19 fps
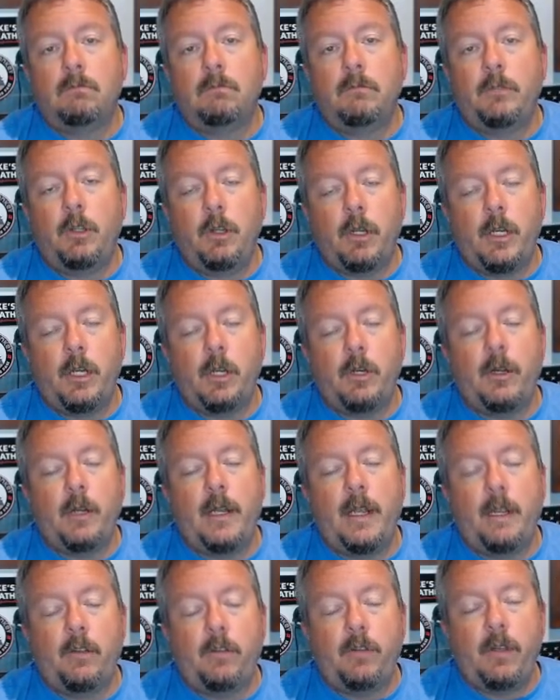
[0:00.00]
you look at your
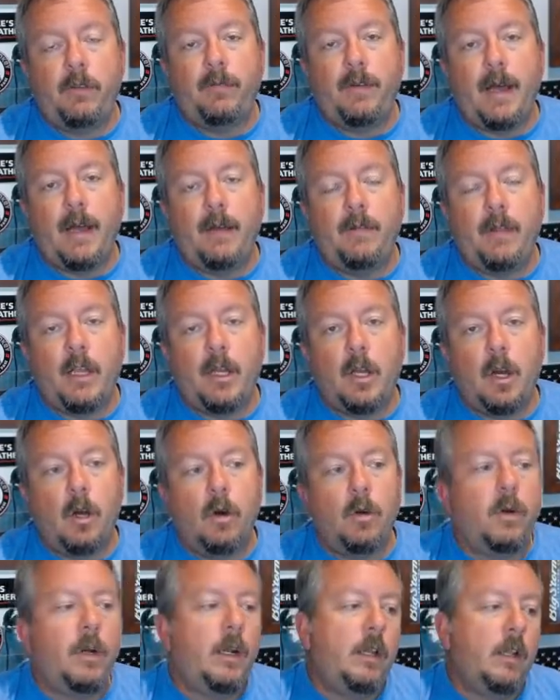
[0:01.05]
NHC 5-day
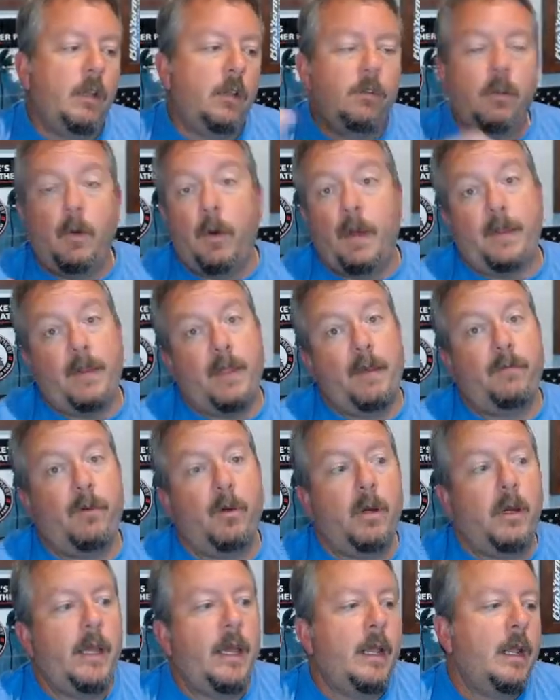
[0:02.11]
cone and it doesn't go out that
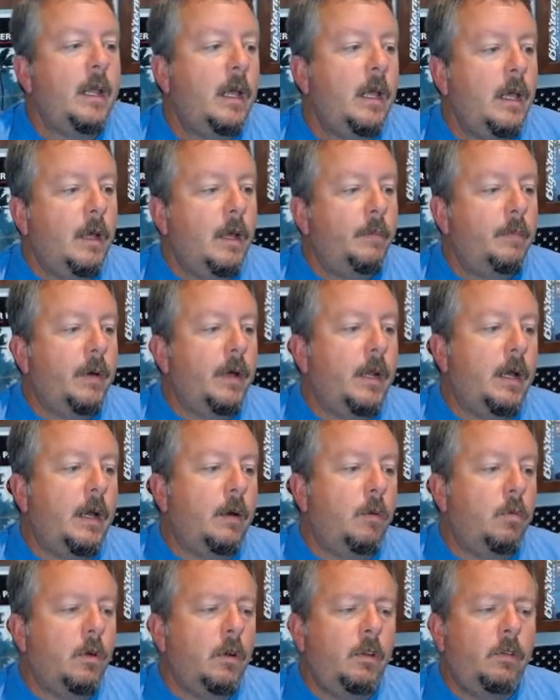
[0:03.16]
far yet.
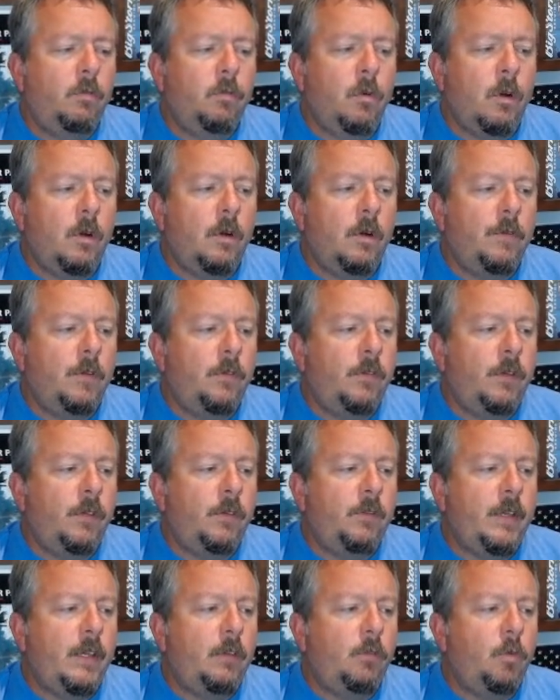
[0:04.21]
But we're just wondering, if this thing
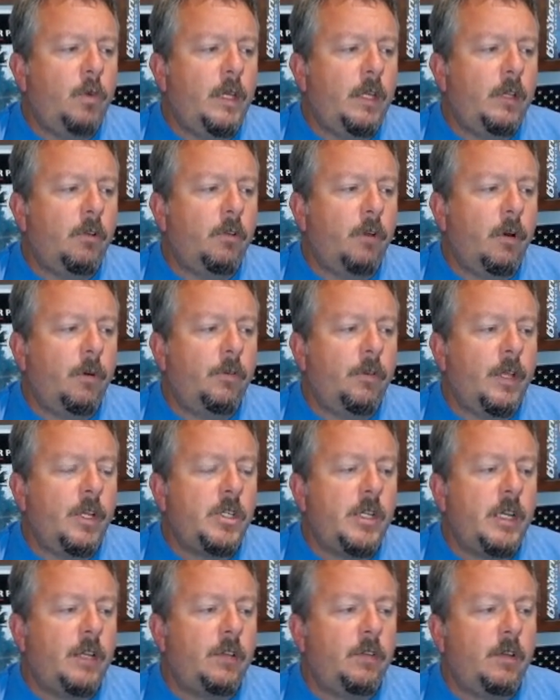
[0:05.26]
stays weak, there's always that
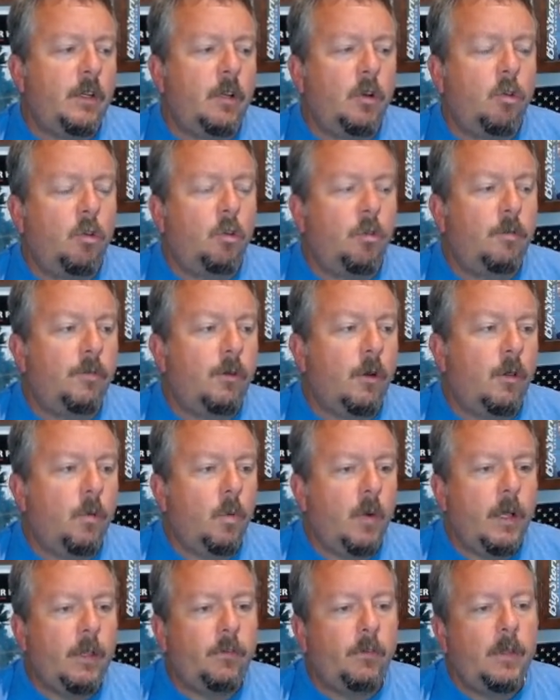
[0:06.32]
chance it could go a little farther
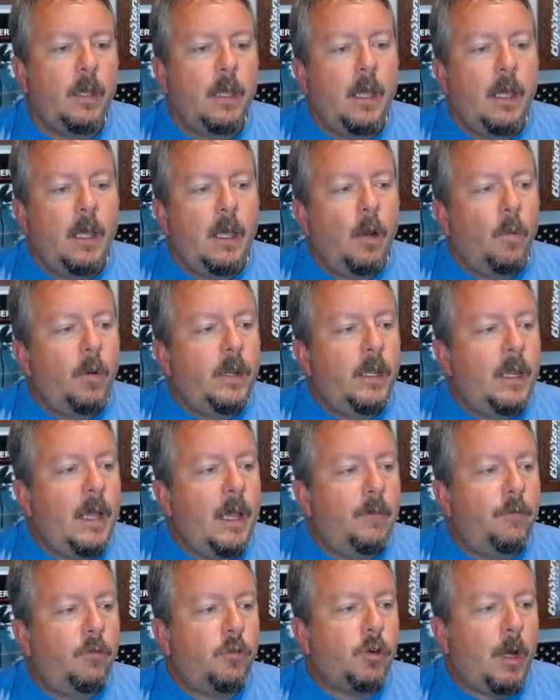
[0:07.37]
west. We did
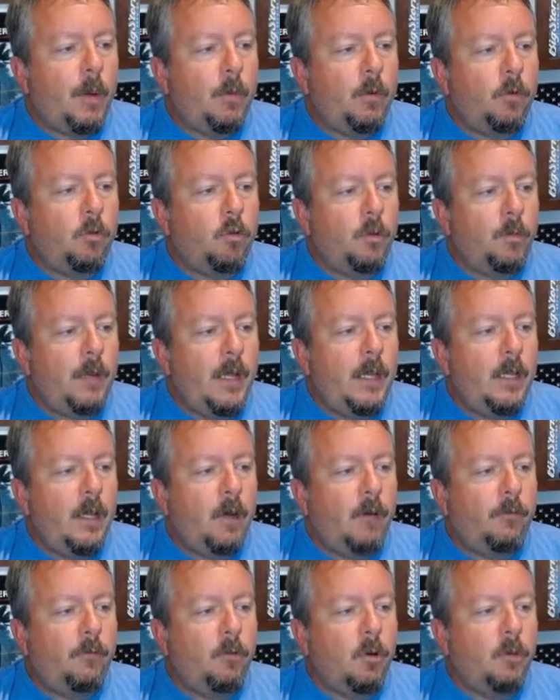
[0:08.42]
have Tropical Storm
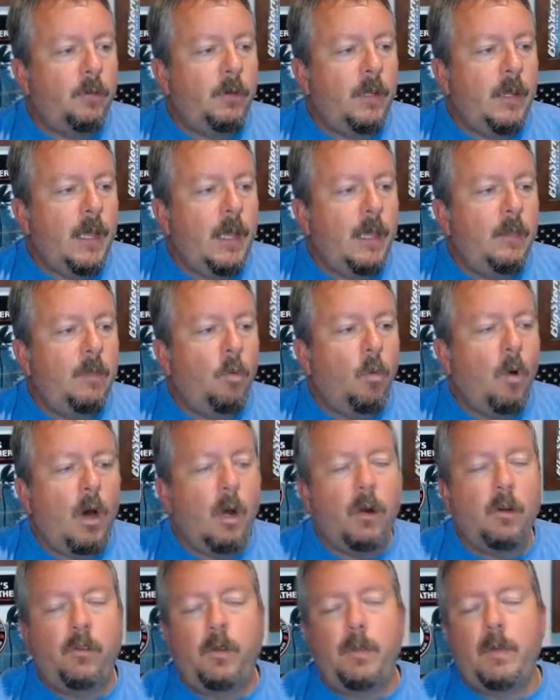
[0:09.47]
Danielle form today. The
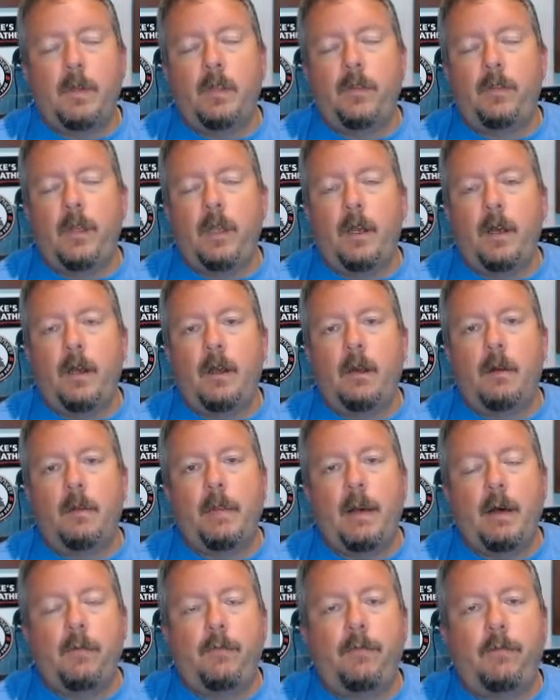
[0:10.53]
waters up in this area are
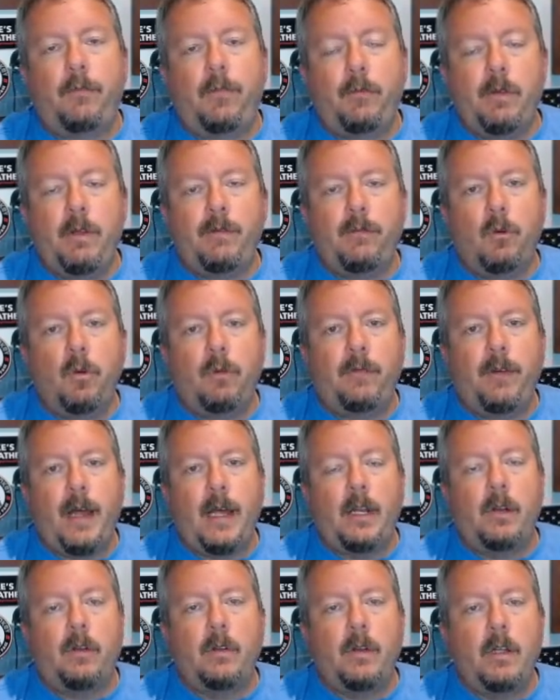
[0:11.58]
about 3, 4,
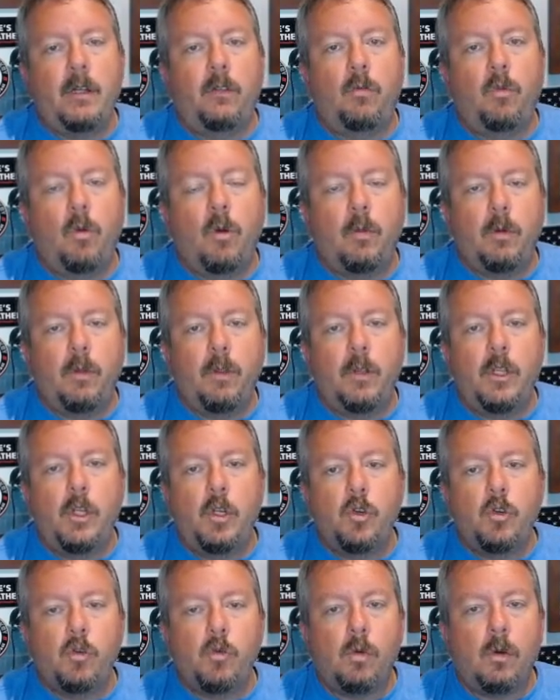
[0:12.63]
5 degrees warmer than
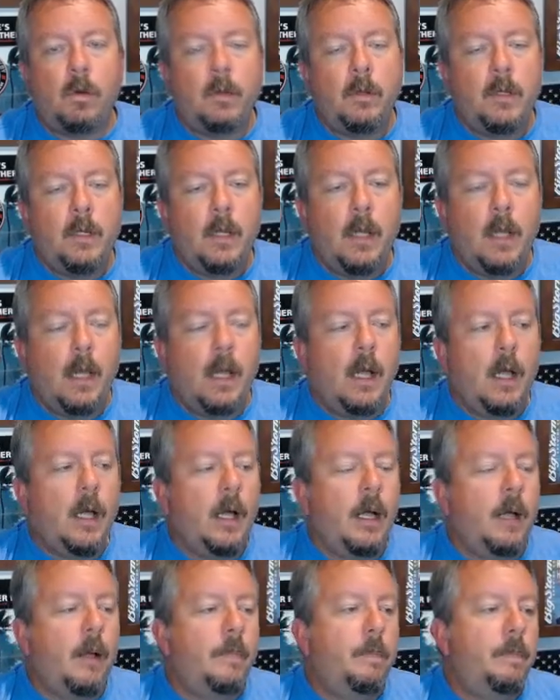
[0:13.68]
usual,
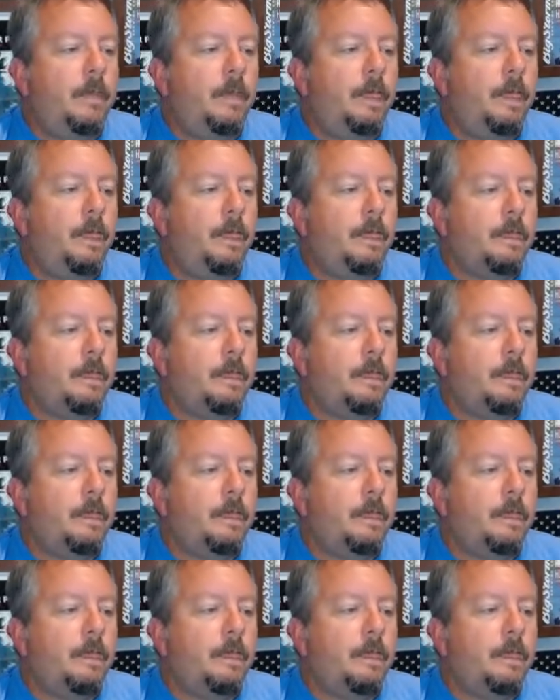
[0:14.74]
than